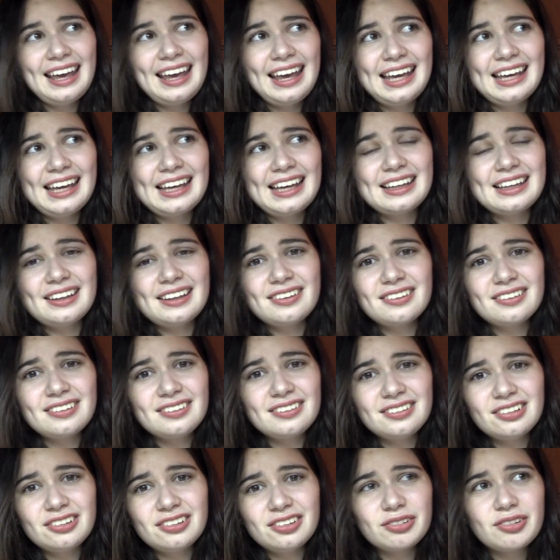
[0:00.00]
and,
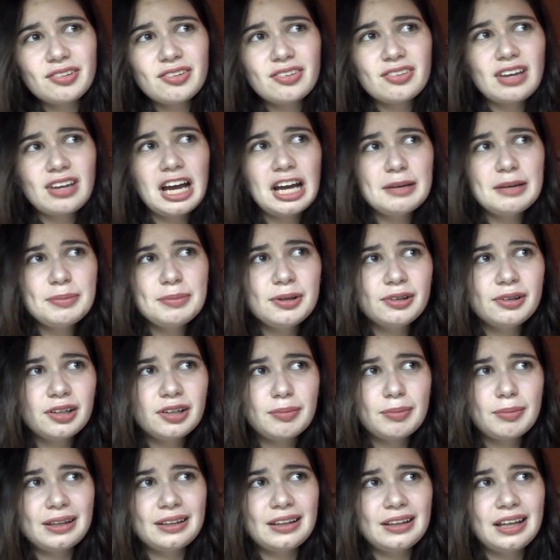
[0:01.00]
there was a time period
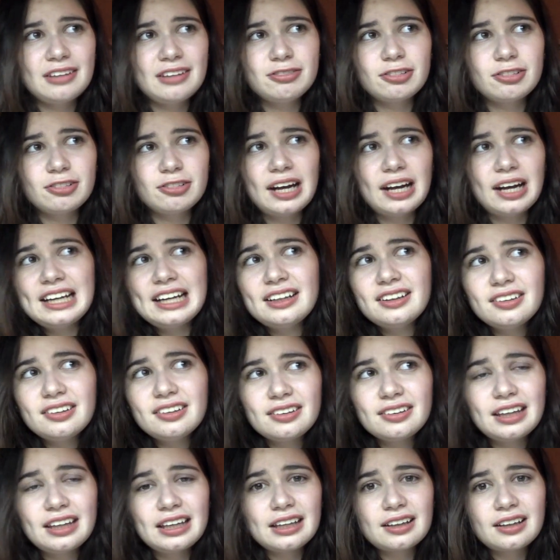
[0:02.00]
in my life where I didn't
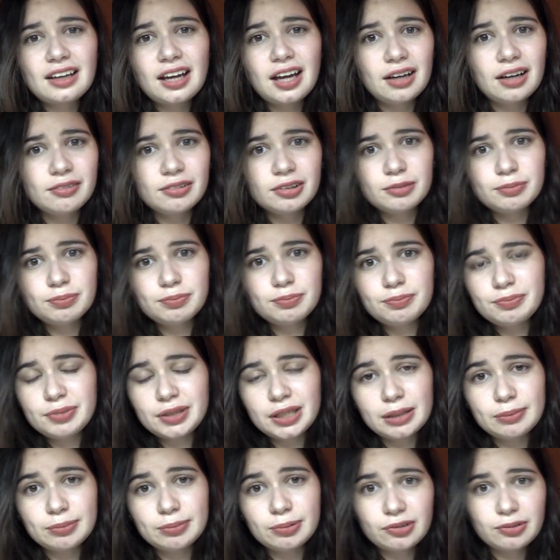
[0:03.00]
think I would
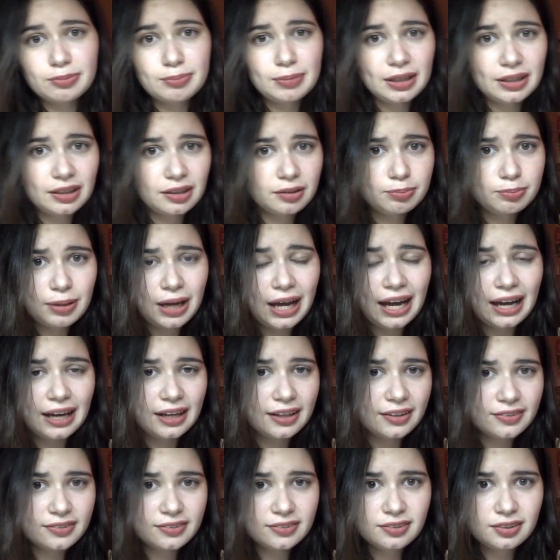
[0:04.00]
be able to make it
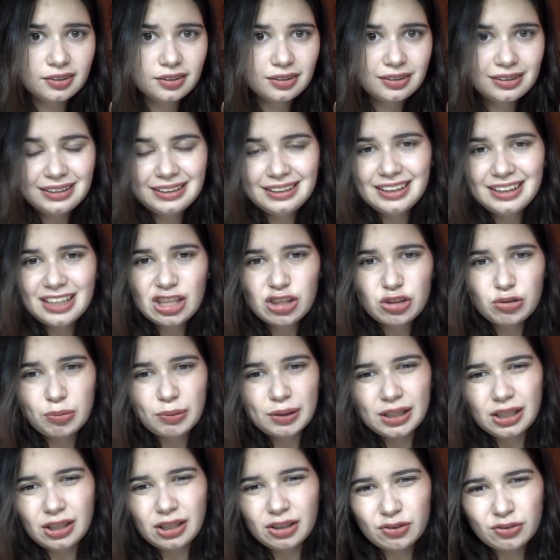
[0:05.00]
past
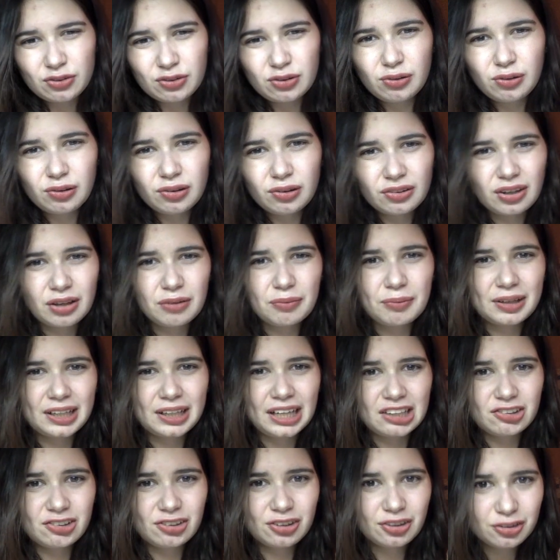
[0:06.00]
20 years old, and when
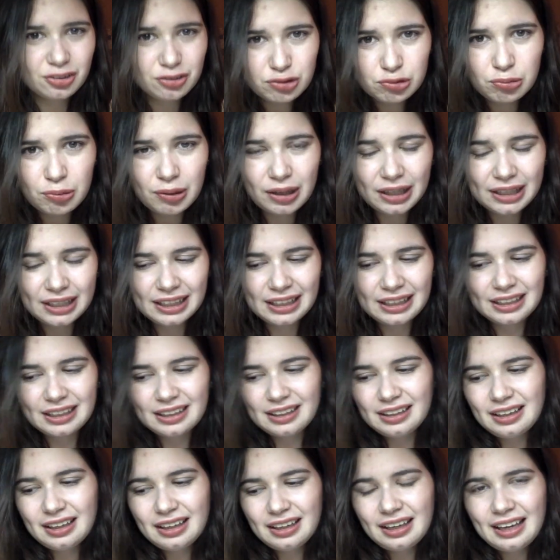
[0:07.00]
I turned 20,
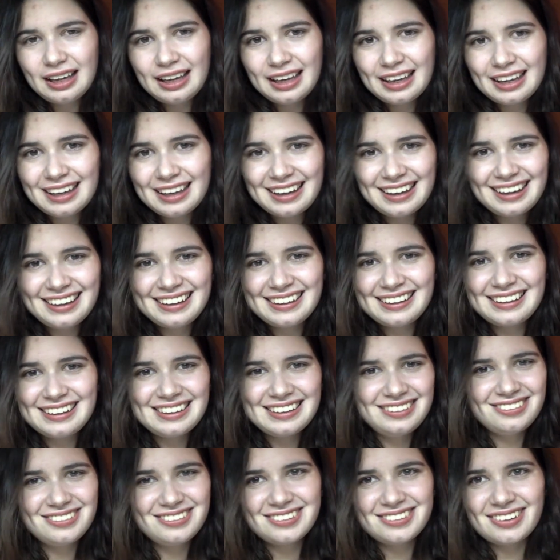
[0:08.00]

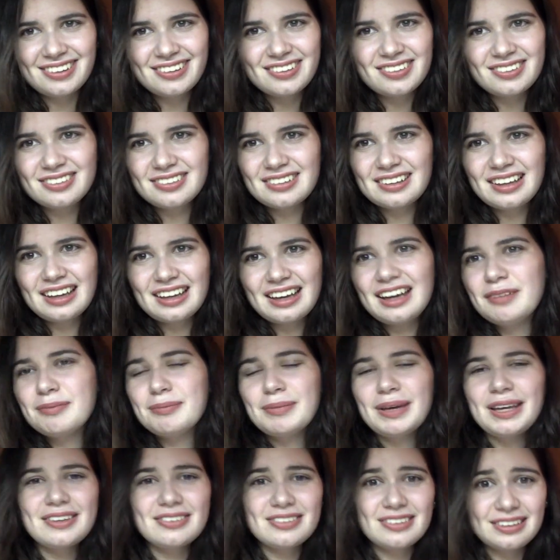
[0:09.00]
is just
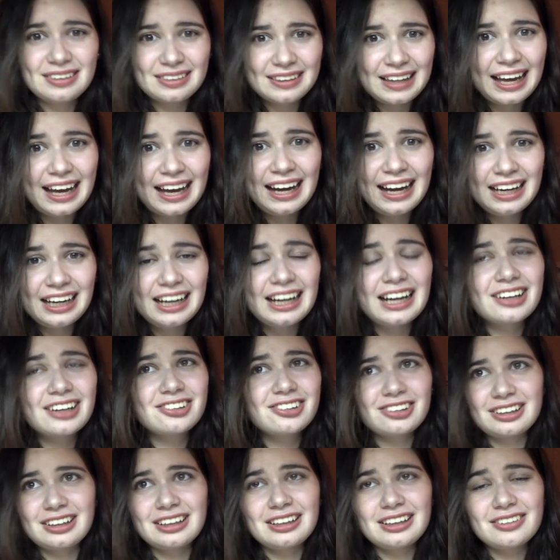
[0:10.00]
amazing that I
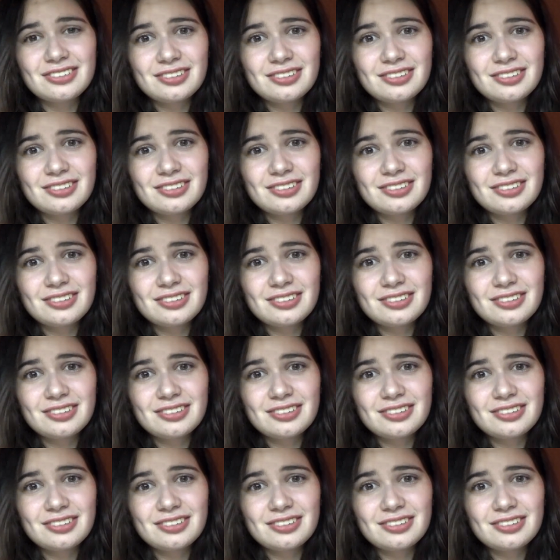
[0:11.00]
actually